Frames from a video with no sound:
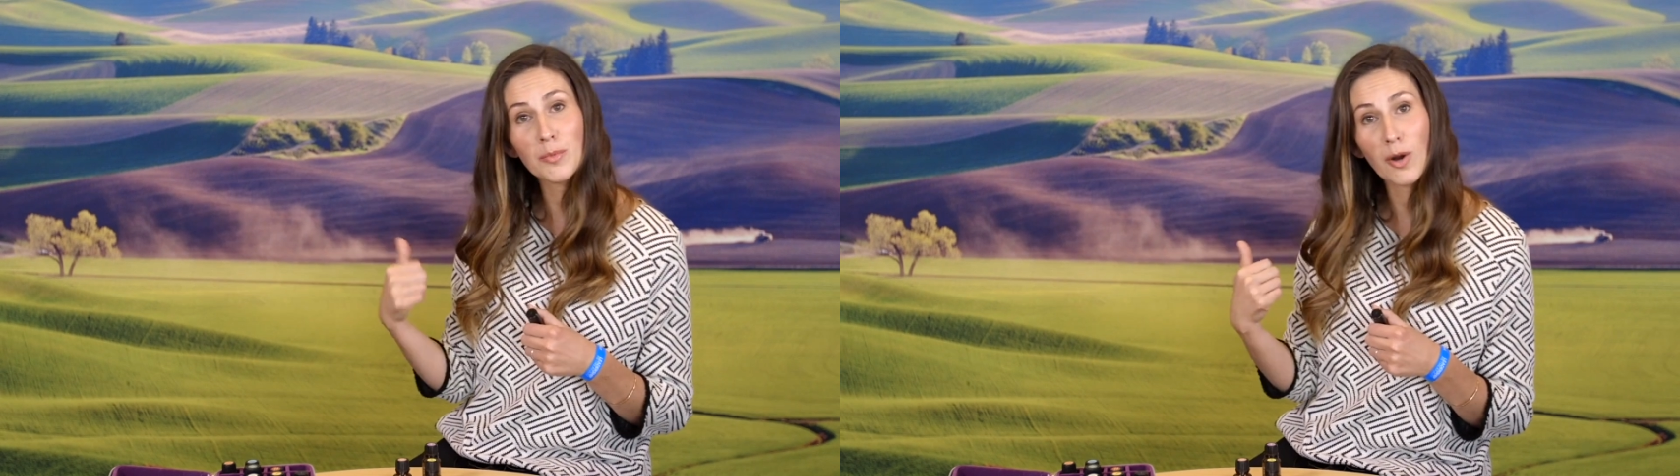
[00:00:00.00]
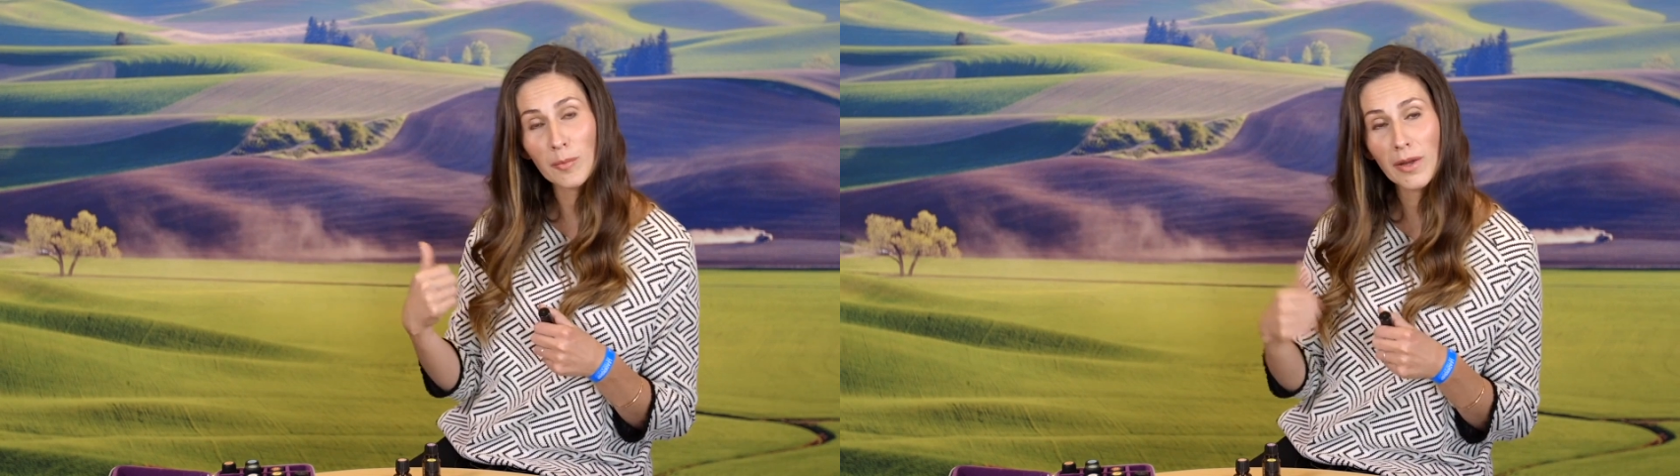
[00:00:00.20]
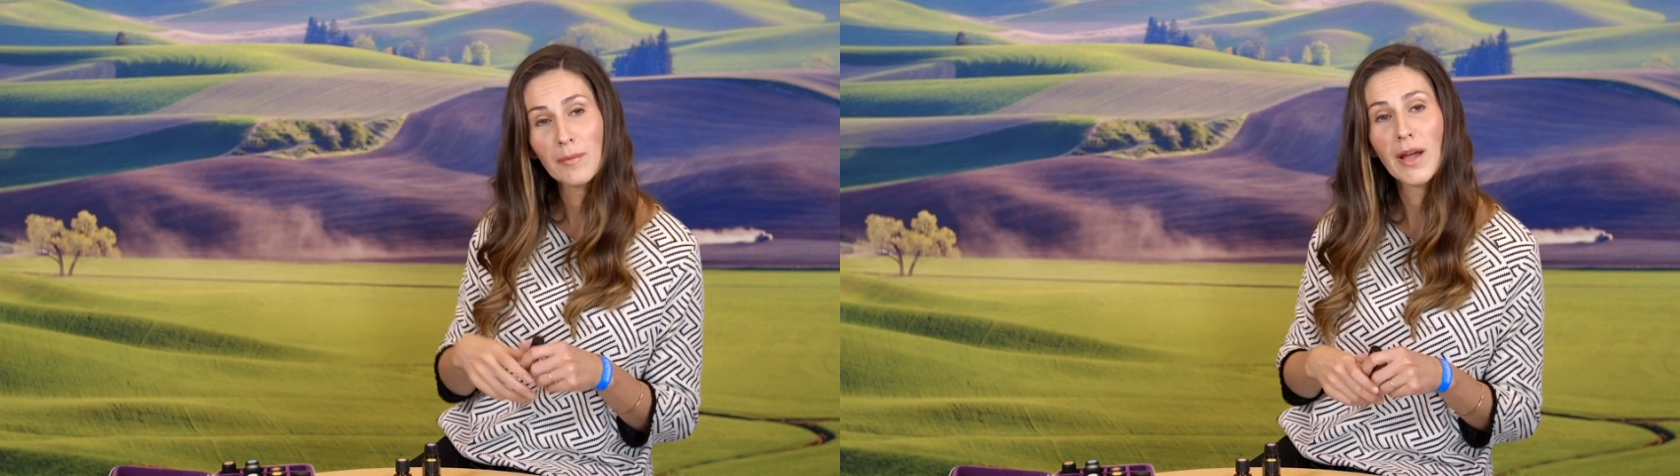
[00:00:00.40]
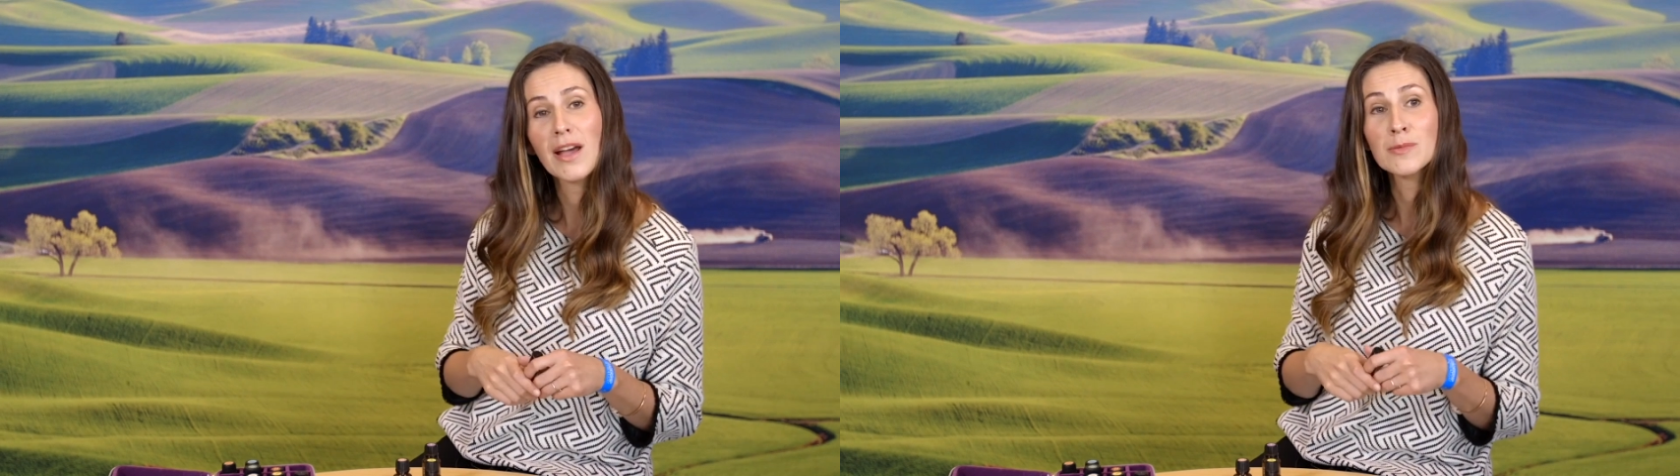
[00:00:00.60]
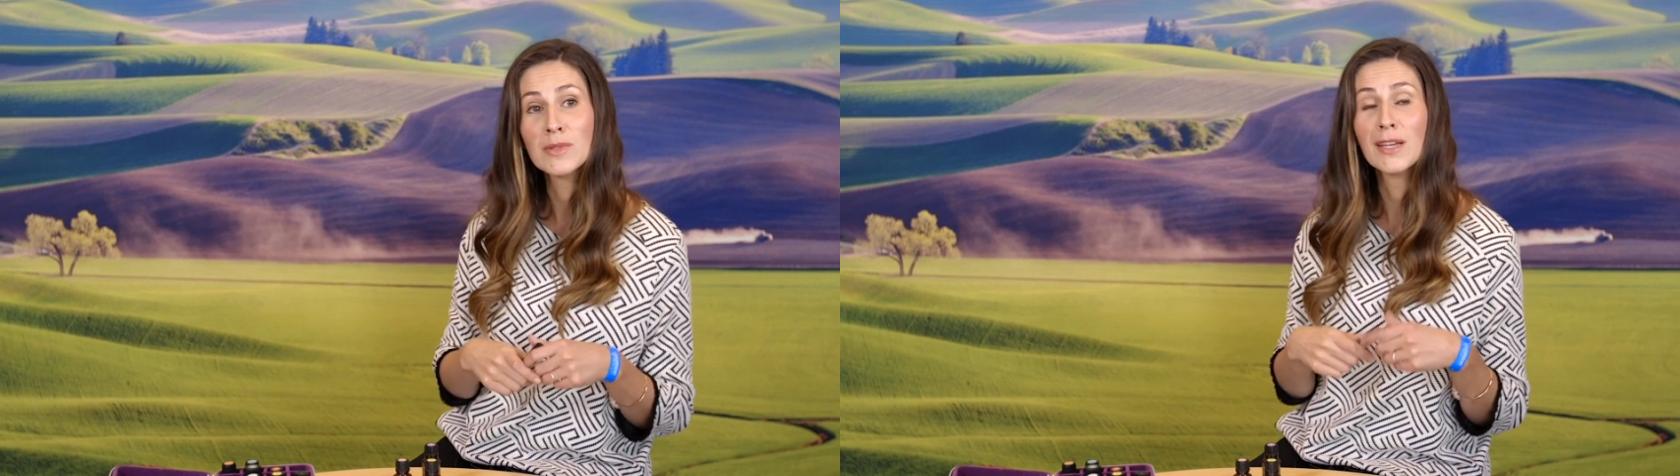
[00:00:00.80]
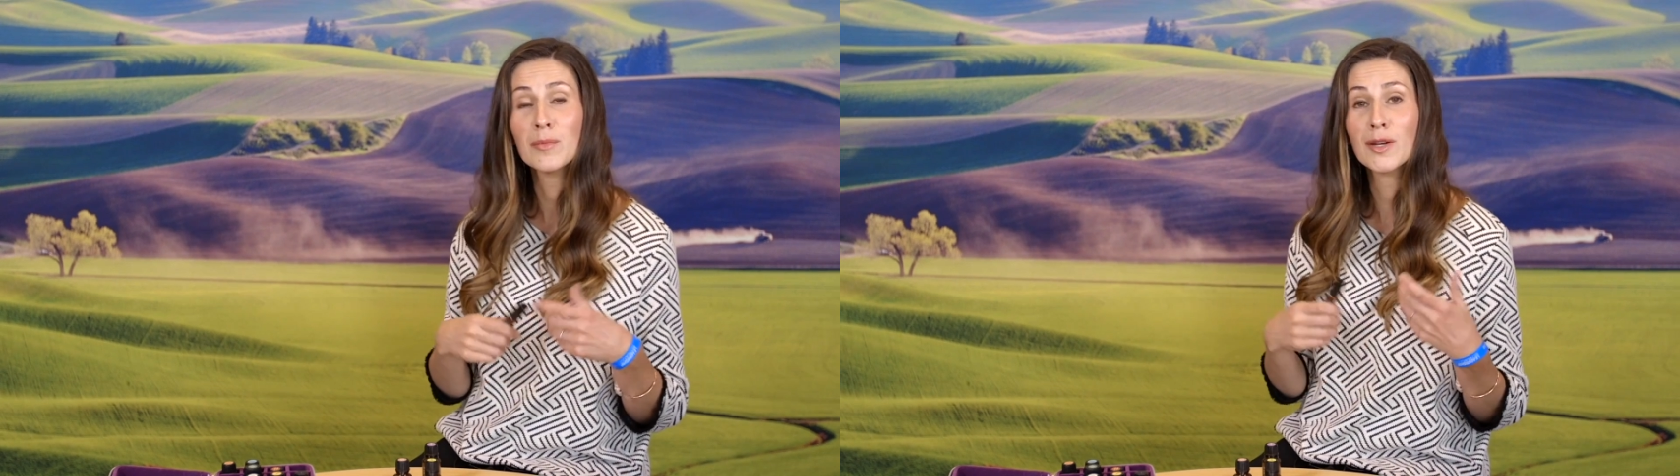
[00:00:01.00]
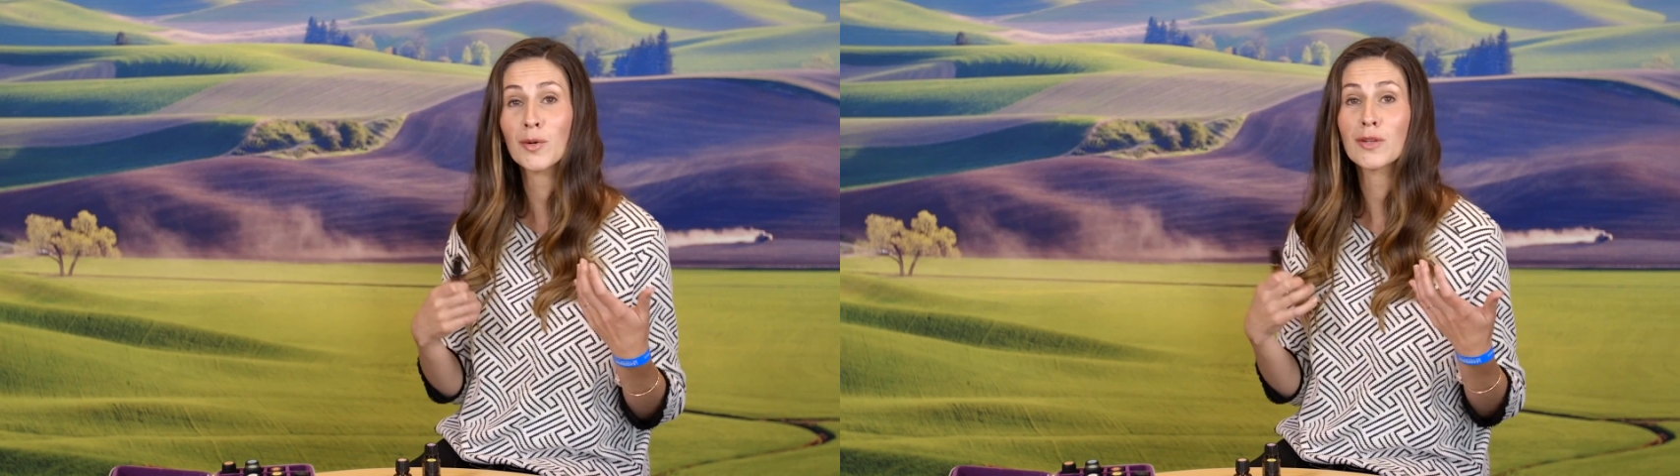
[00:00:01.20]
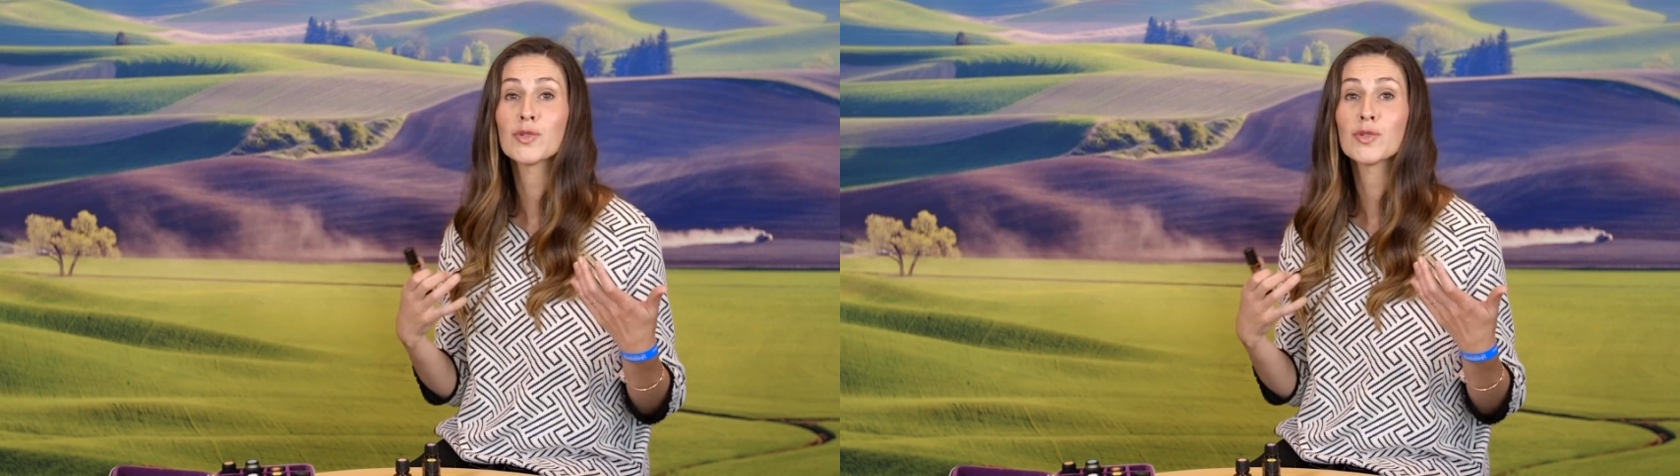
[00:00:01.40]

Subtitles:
department. My husband can be a real